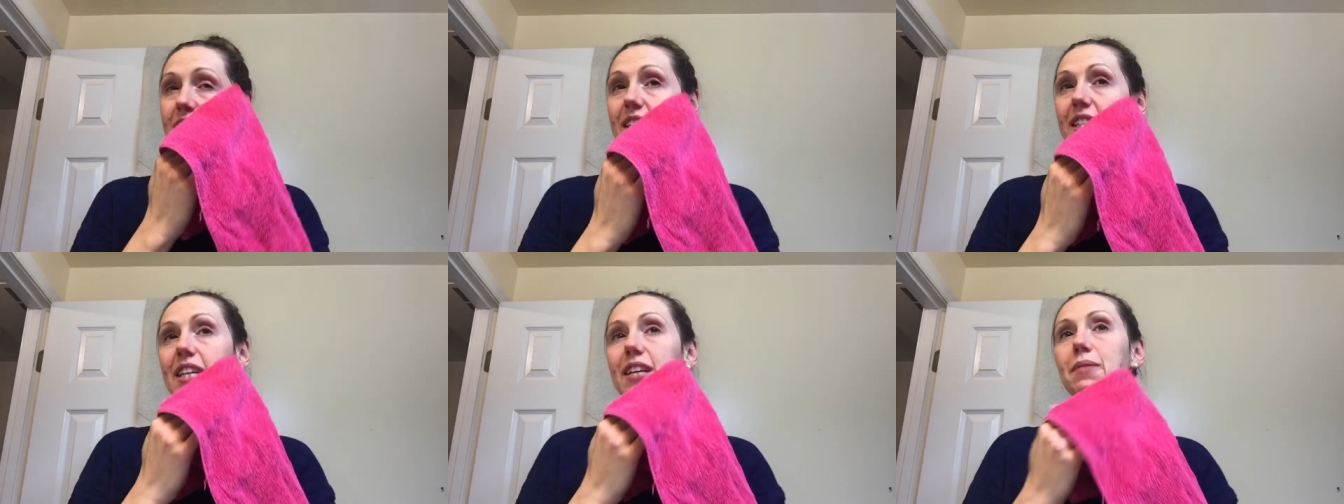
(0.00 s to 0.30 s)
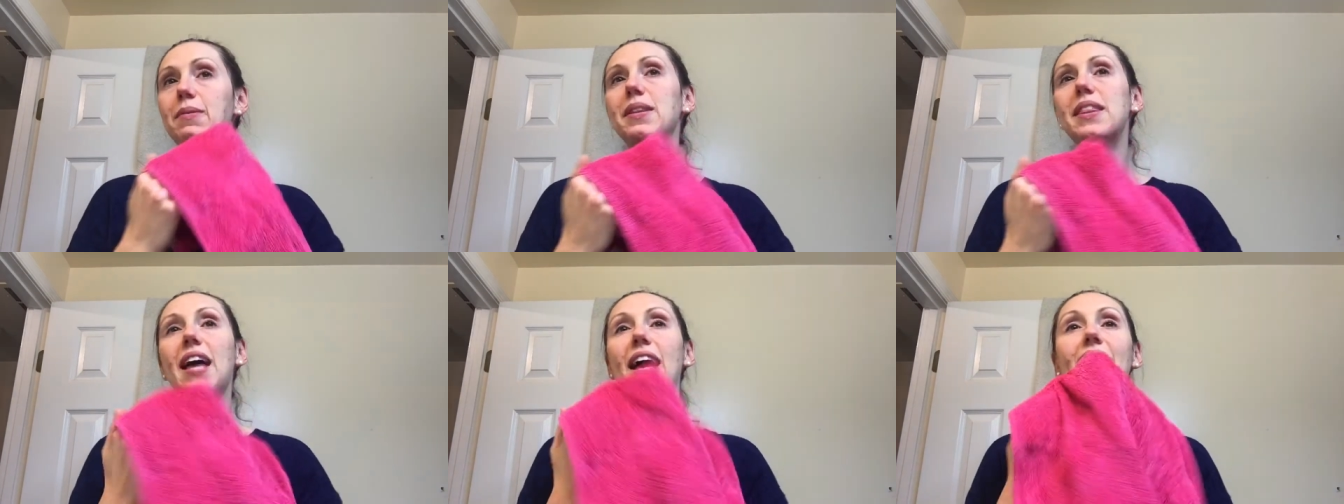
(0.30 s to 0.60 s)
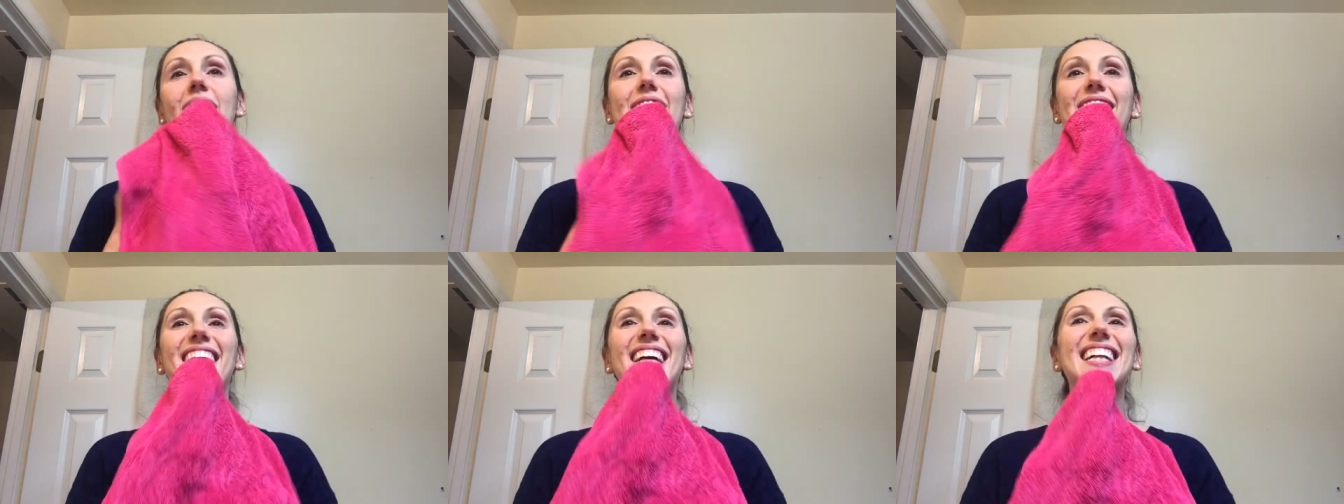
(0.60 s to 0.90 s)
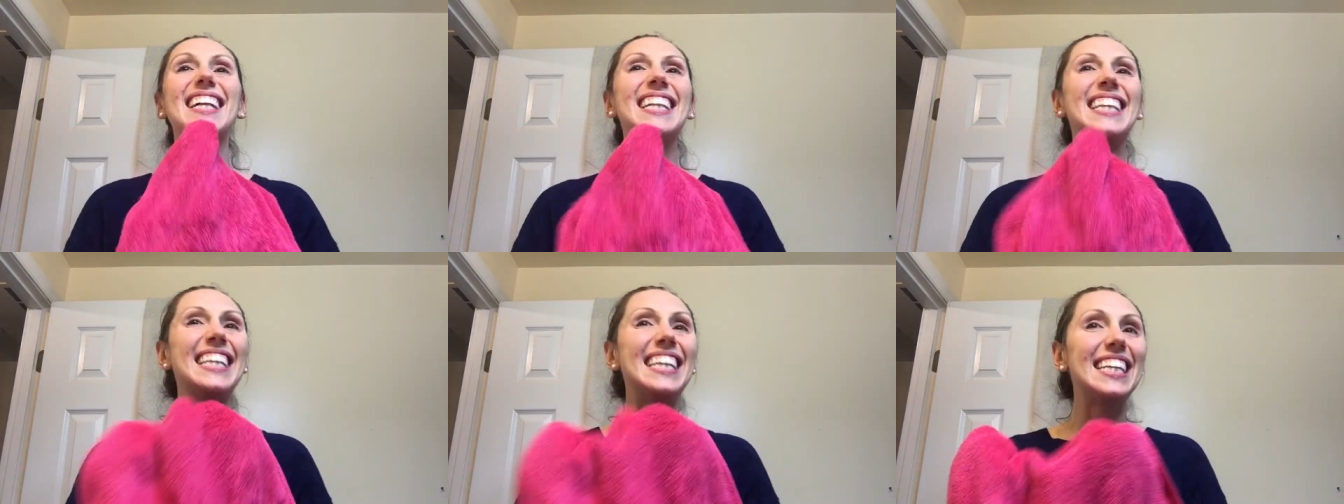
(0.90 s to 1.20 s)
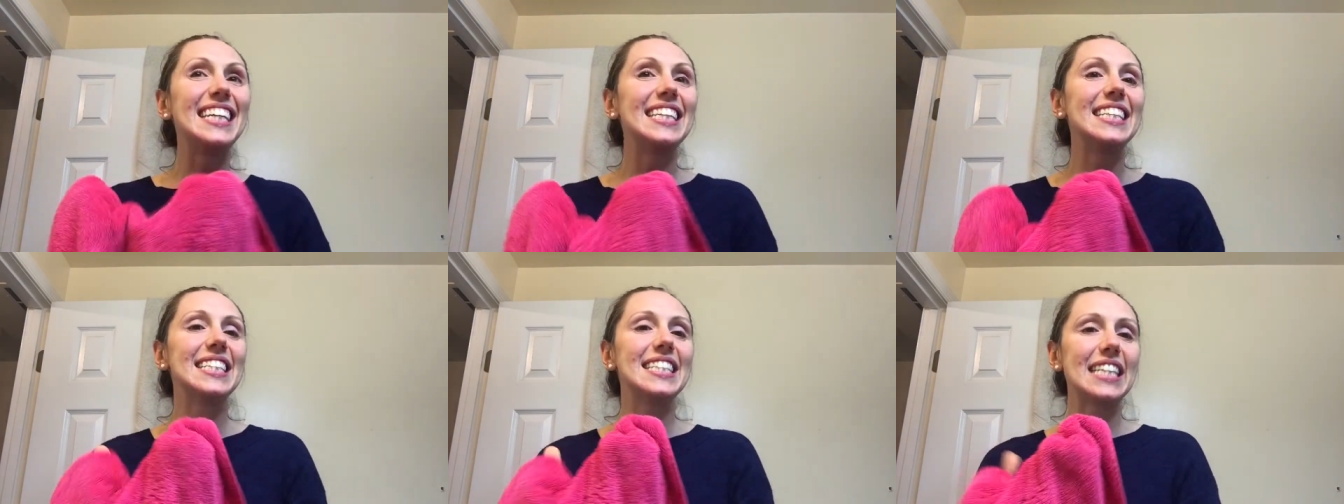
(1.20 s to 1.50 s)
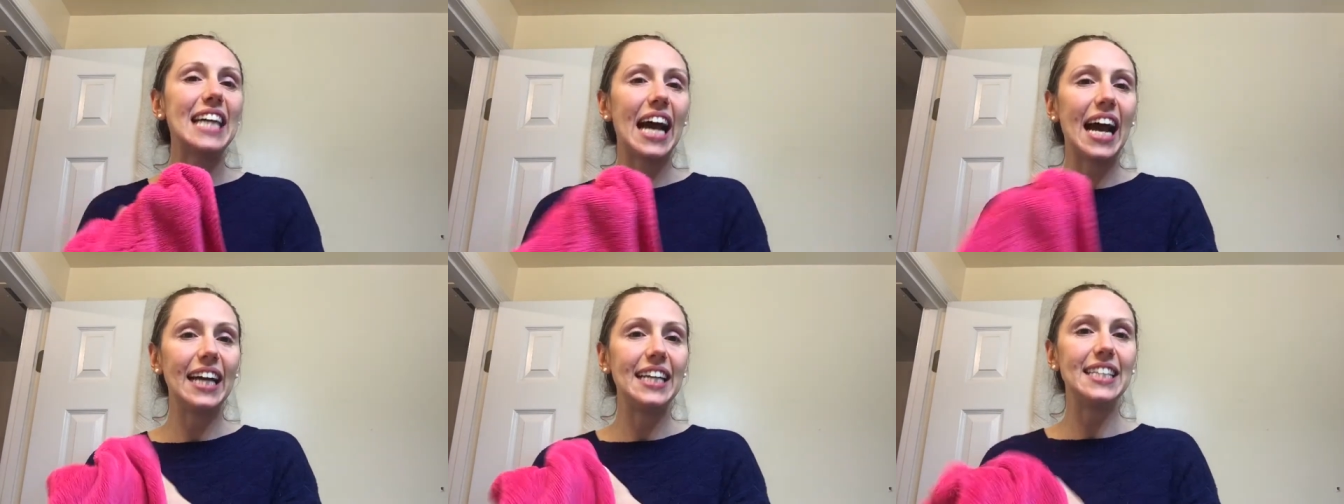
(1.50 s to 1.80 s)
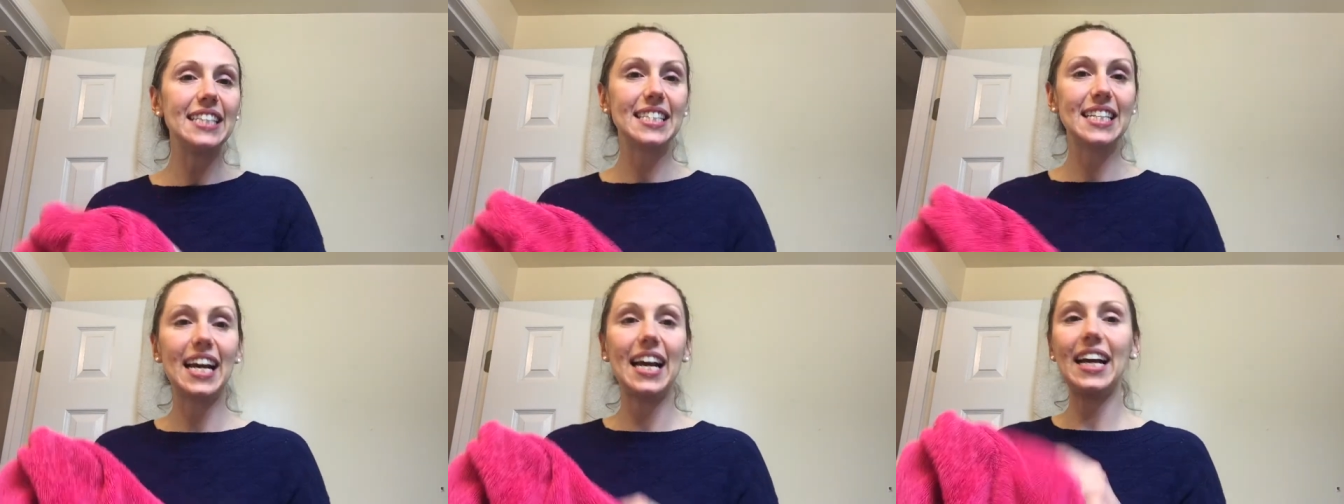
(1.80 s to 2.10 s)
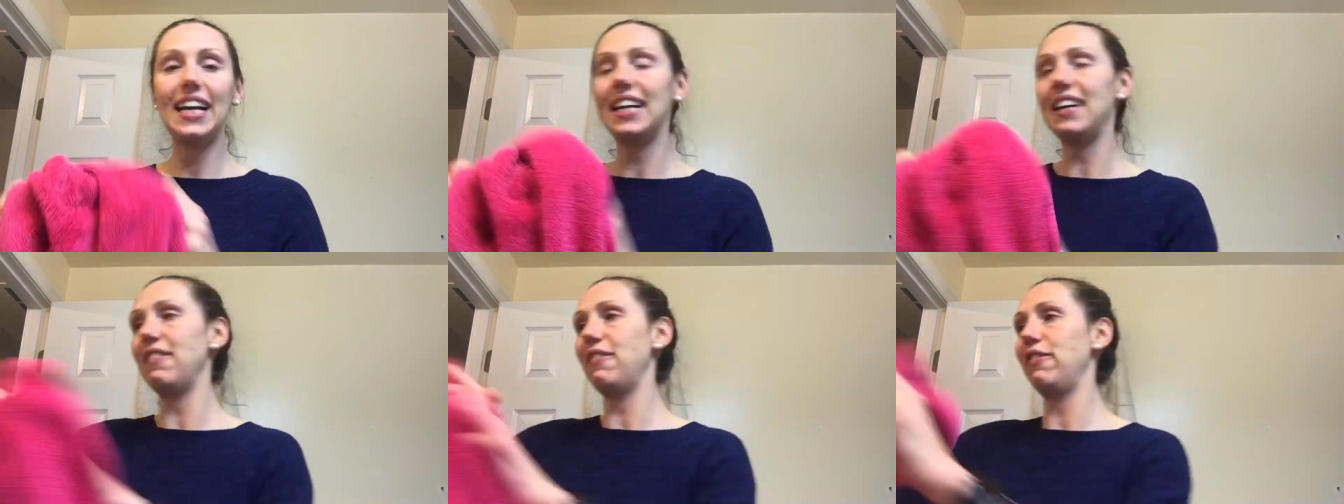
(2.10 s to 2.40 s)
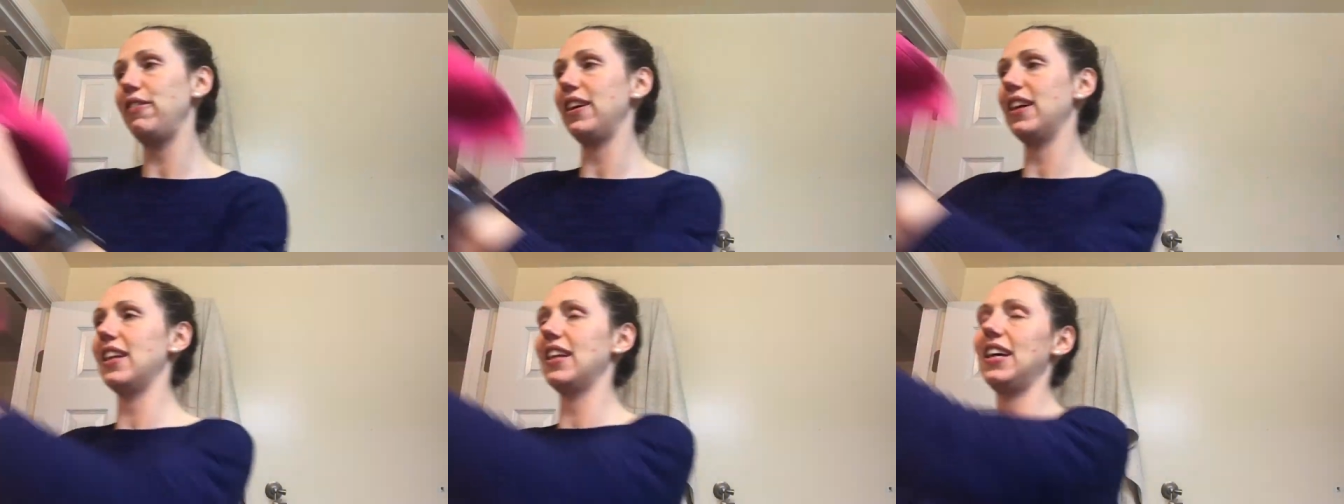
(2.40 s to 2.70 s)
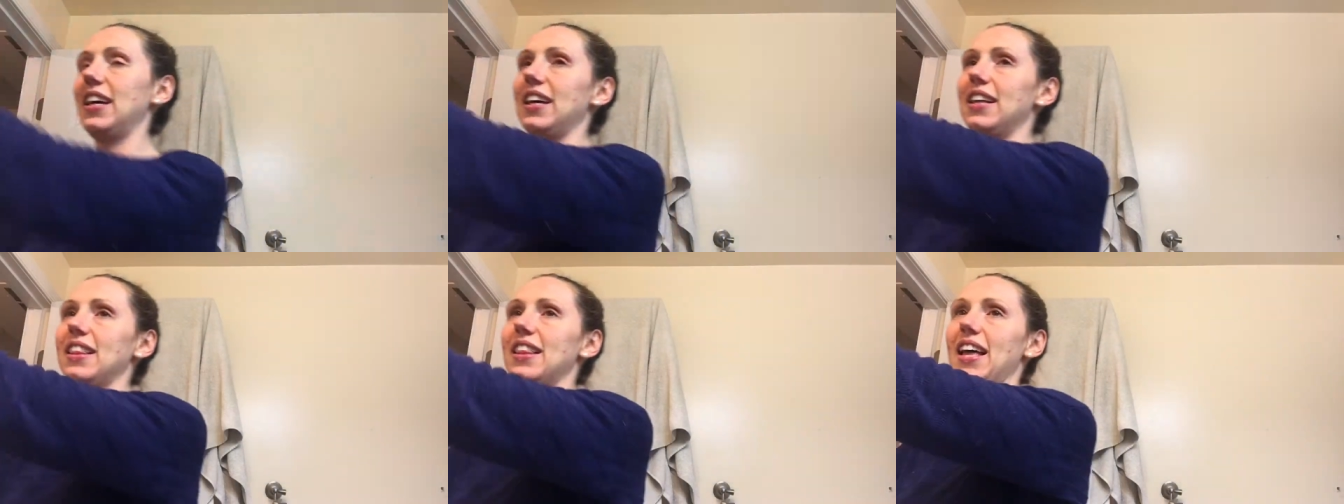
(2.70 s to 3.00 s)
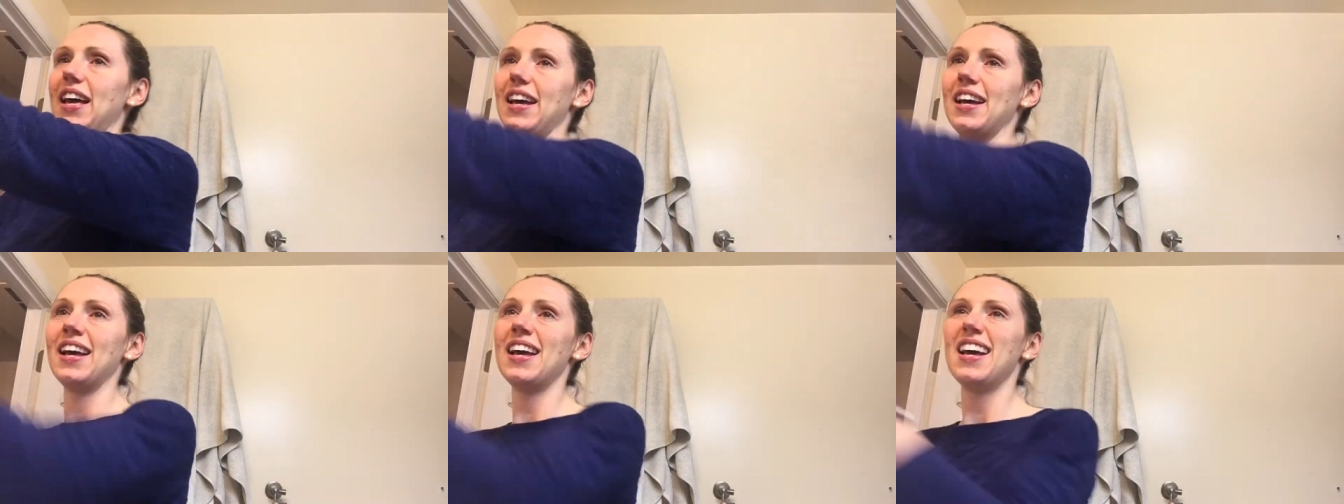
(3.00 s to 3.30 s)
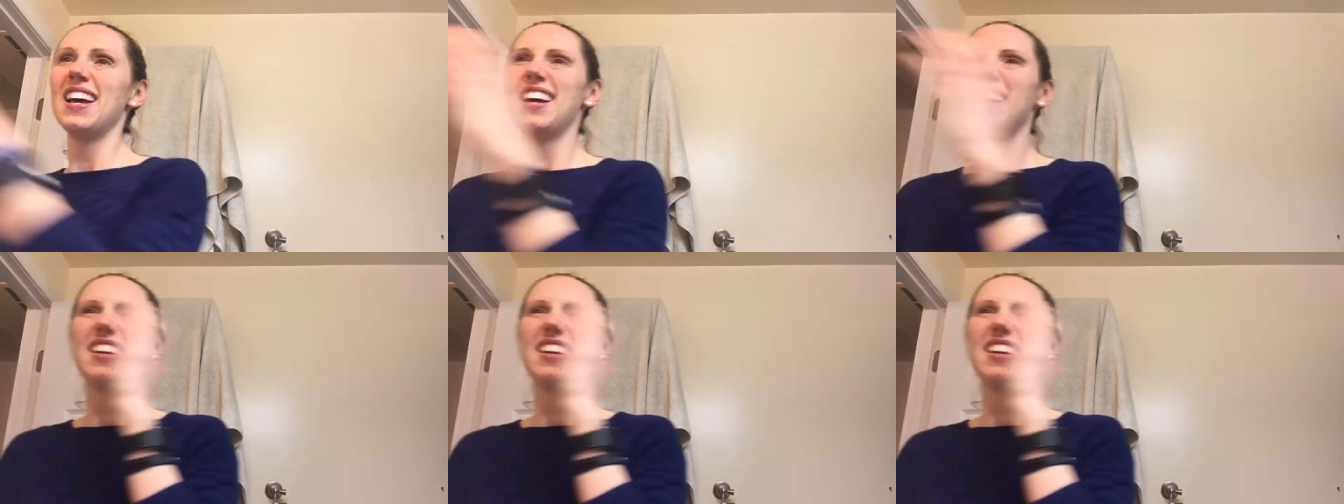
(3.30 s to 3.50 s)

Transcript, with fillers: skin with that like clean, tight, tight feeling that,